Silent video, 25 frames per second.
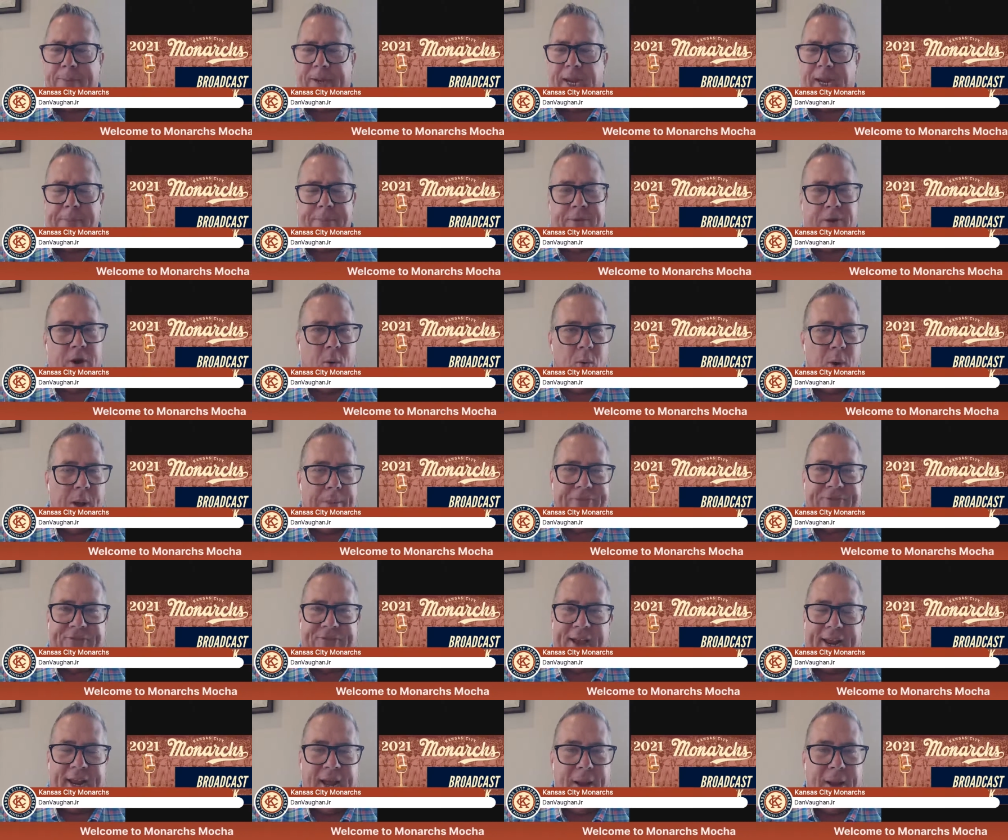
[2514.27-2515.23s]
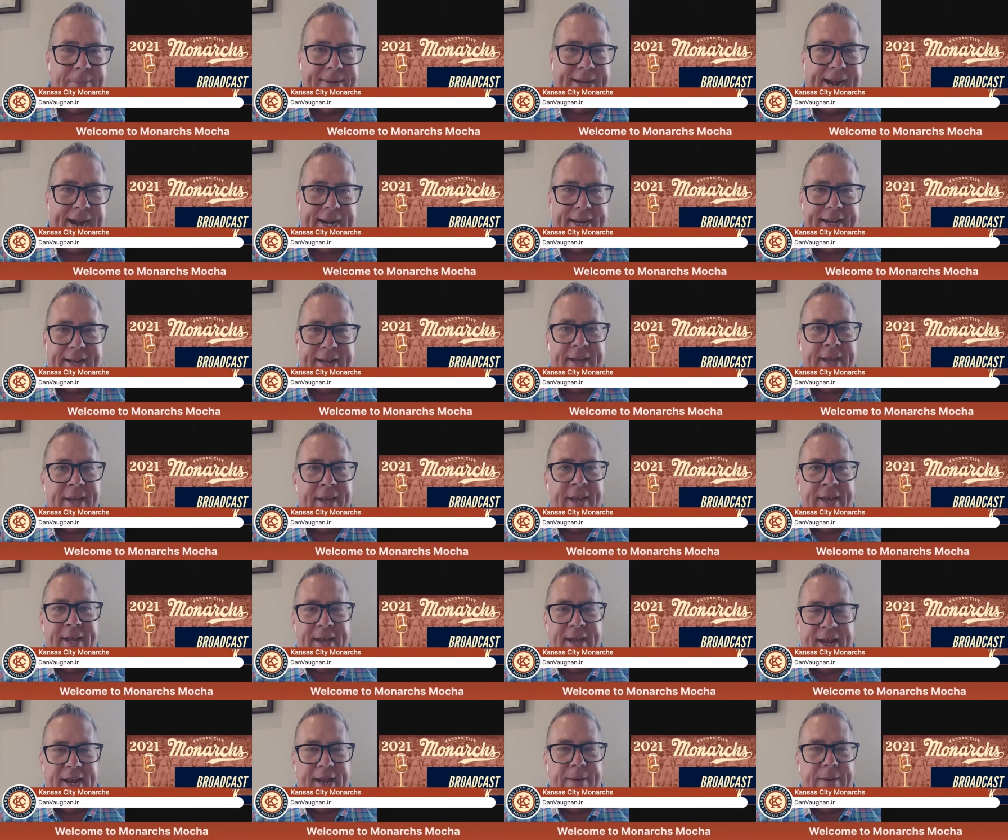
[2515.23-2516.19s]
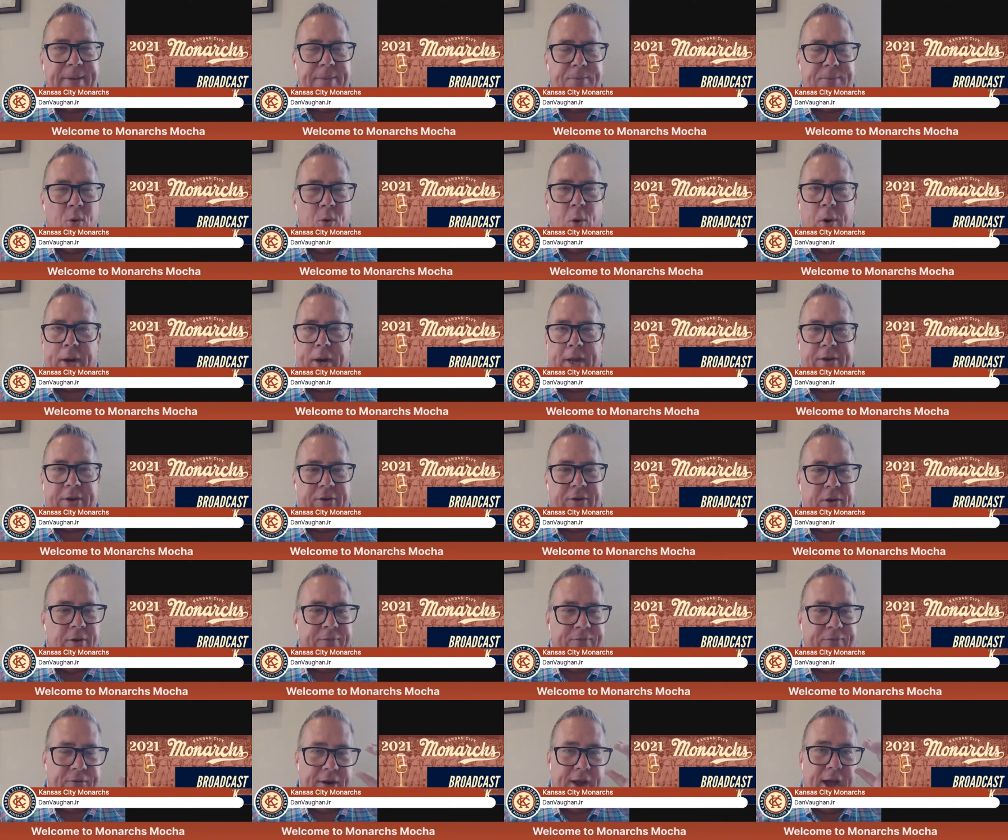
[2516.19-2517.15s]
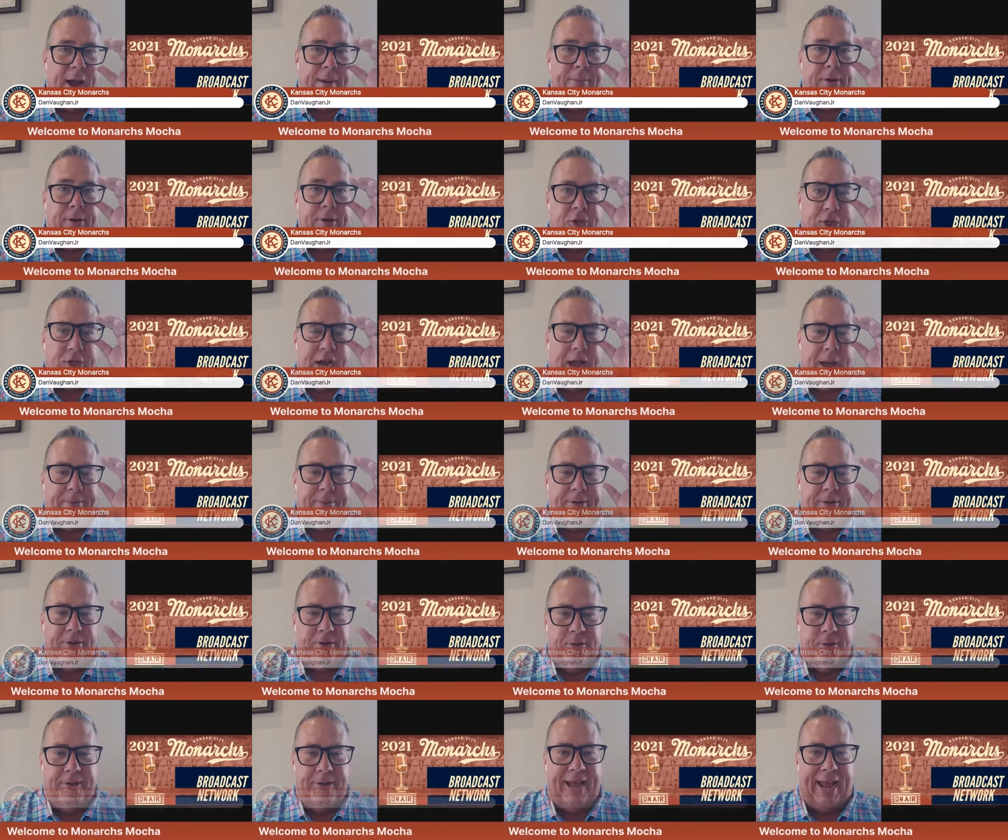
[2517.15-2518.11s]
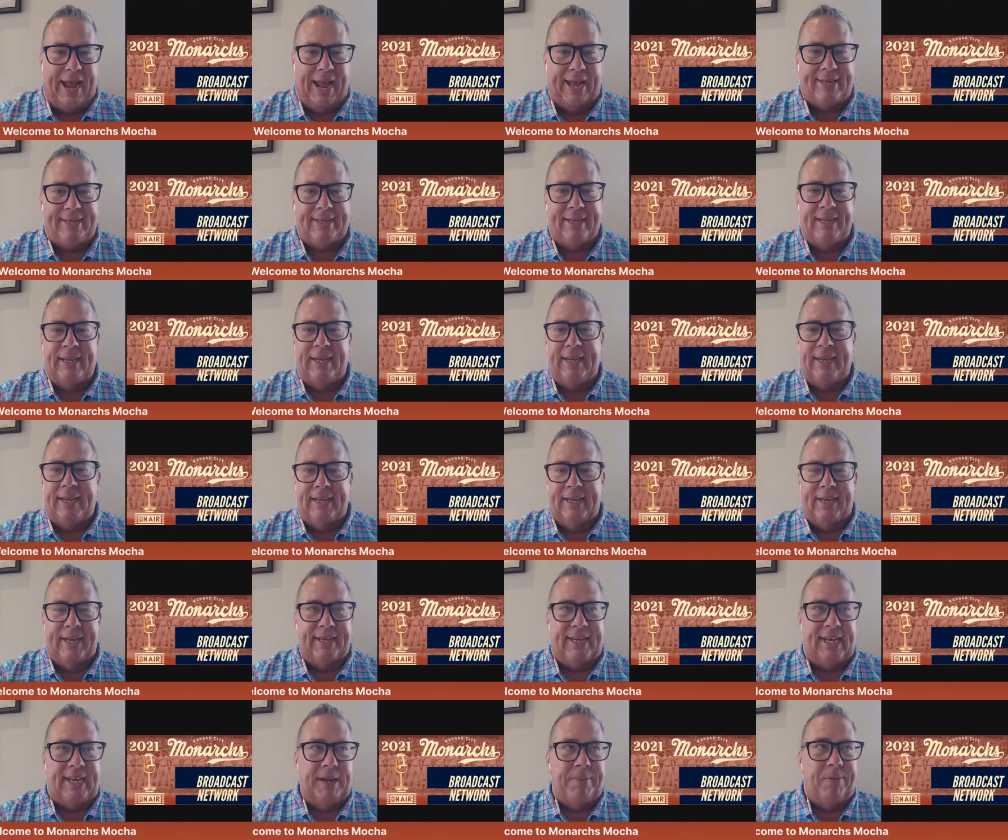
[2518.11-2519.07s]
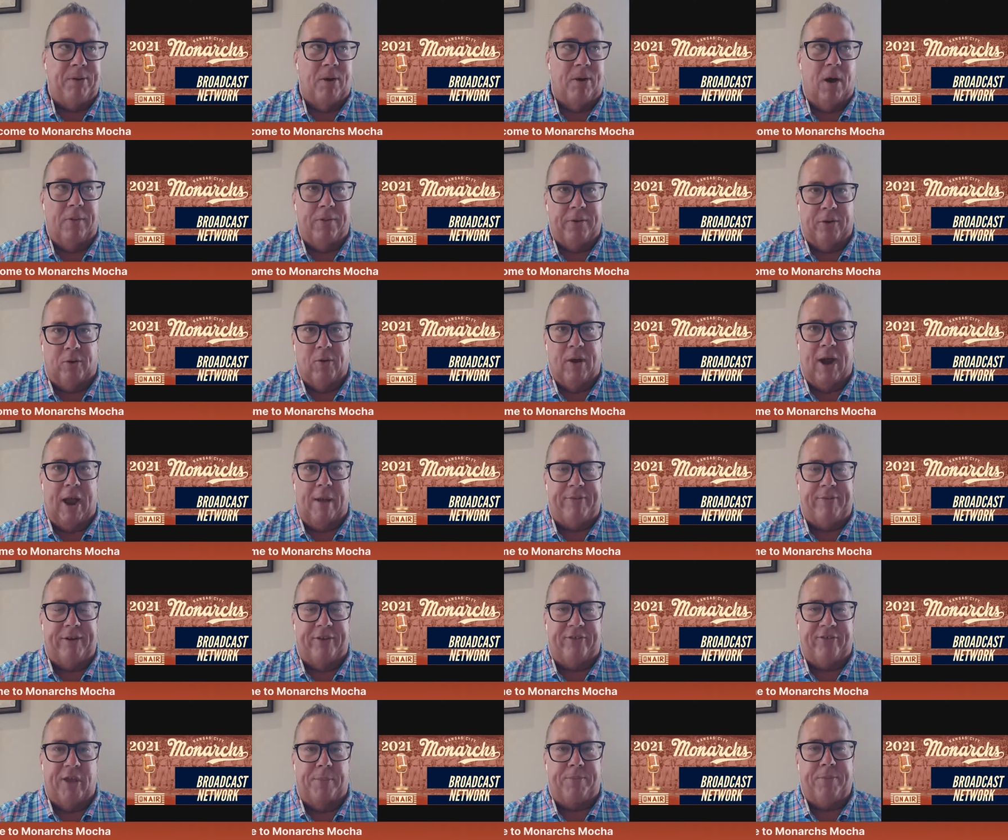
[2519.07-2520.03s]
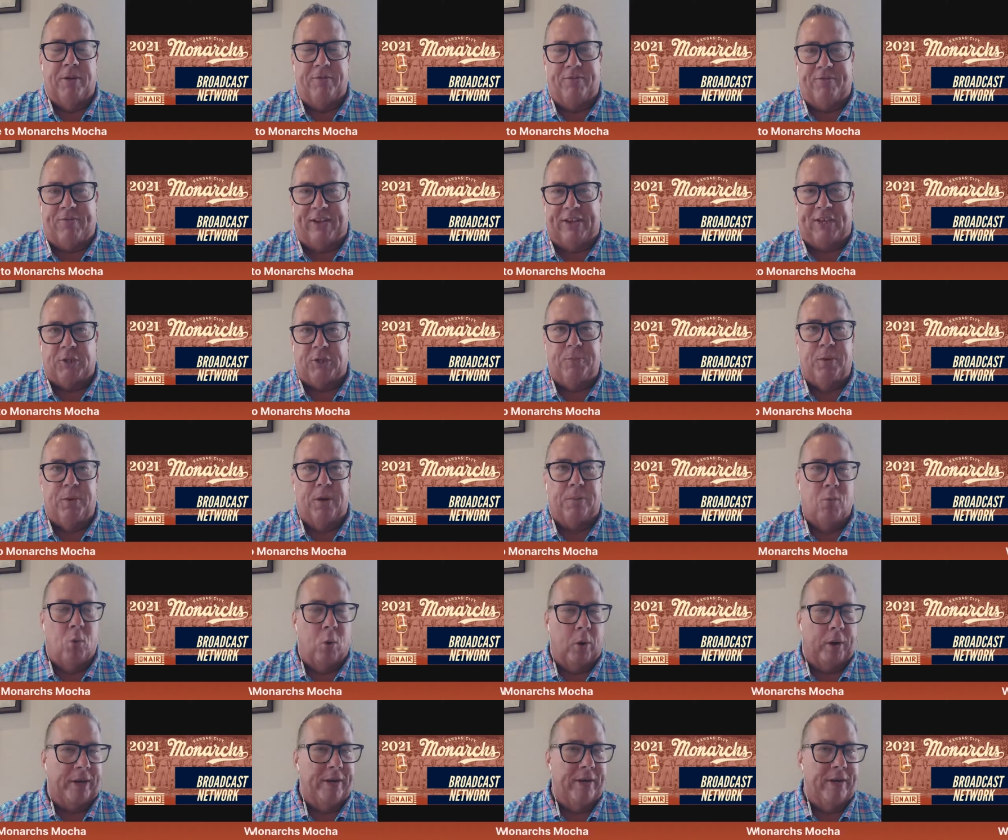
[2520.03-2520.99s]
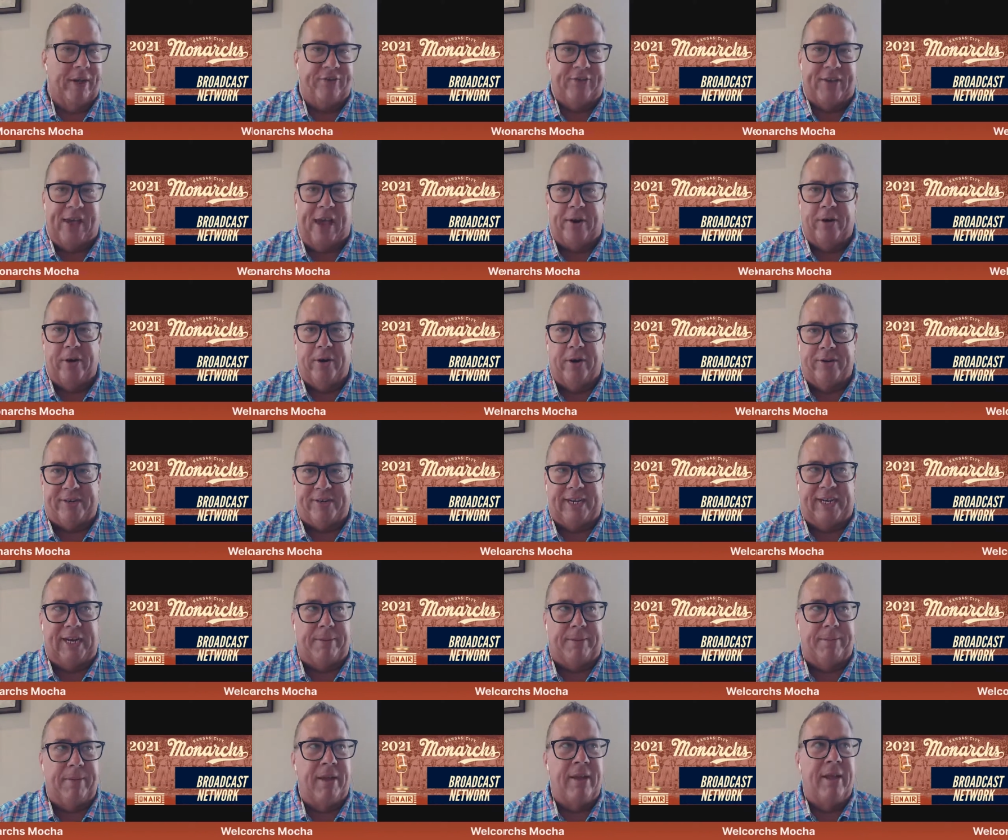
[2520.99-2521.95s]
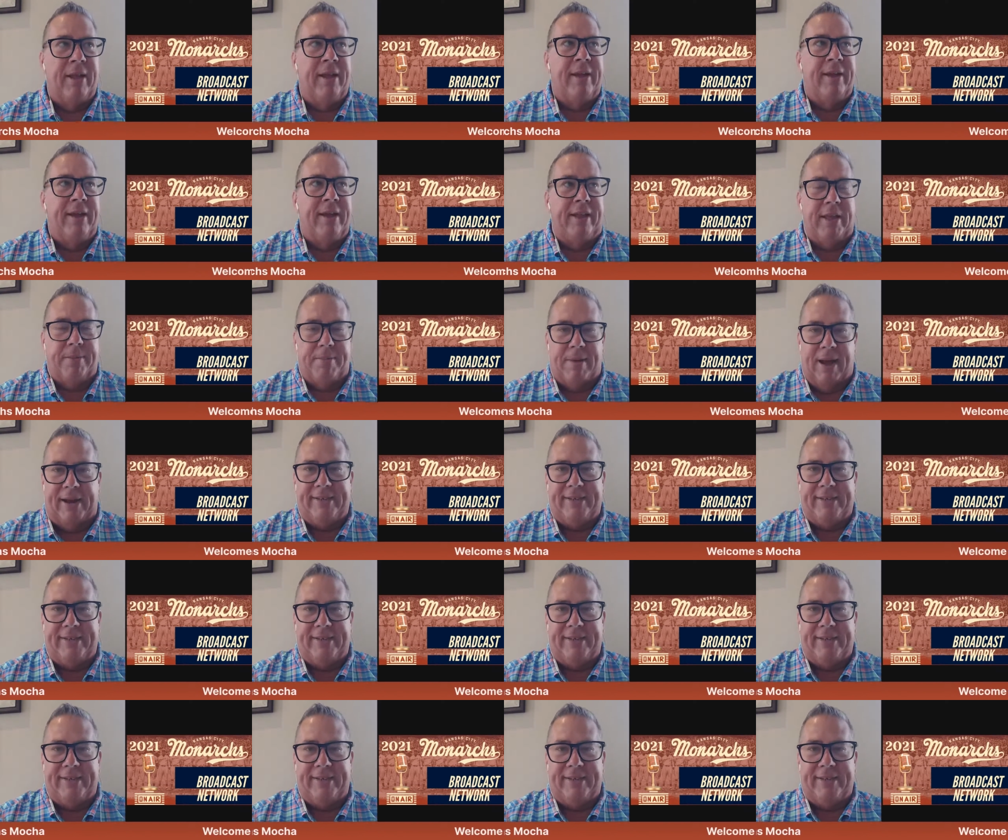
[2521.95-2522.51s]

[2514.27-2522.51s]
keeping our website updated. Him and Morgan do a phenomenal job of doing that, keeping all the graphics up on Facebook. Morgan does that, her team. And then my